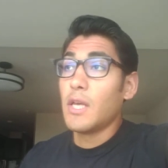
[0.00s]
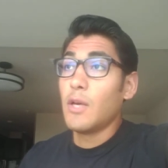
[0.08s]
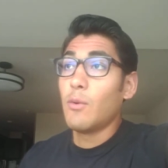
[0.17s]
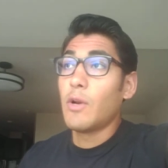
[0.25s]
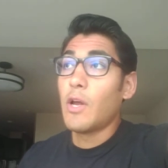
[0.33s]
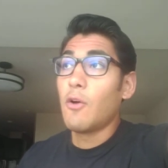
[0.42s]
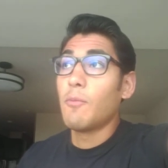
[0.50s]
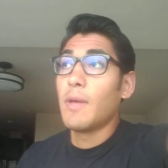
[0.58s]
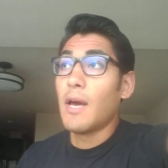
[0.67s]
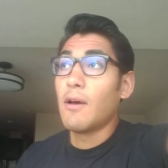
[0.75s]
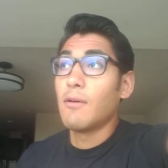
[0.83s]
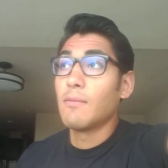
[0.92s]
It would help me
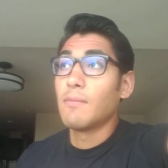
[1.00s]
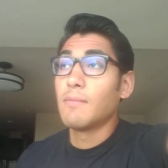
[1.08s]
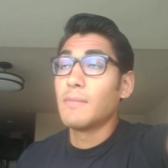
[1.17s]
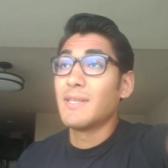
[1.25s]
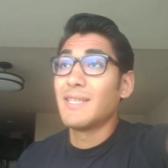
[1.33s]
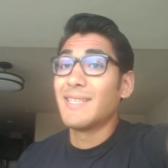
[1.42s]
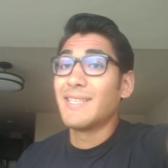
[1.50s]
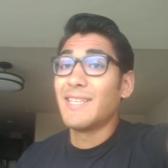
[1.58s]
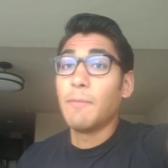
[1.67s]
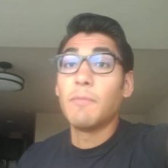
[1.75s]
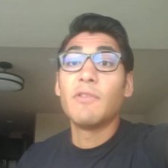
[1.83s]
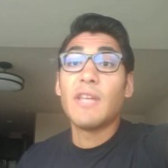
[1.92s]
out
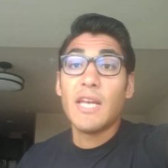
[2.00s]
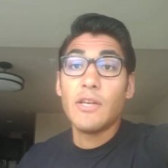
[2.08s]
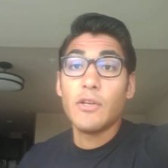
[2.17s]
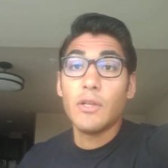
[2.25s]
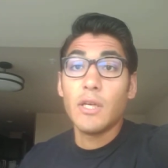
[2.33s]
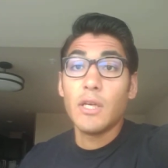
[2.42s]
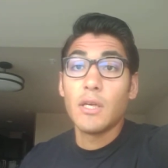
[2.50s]
substantially.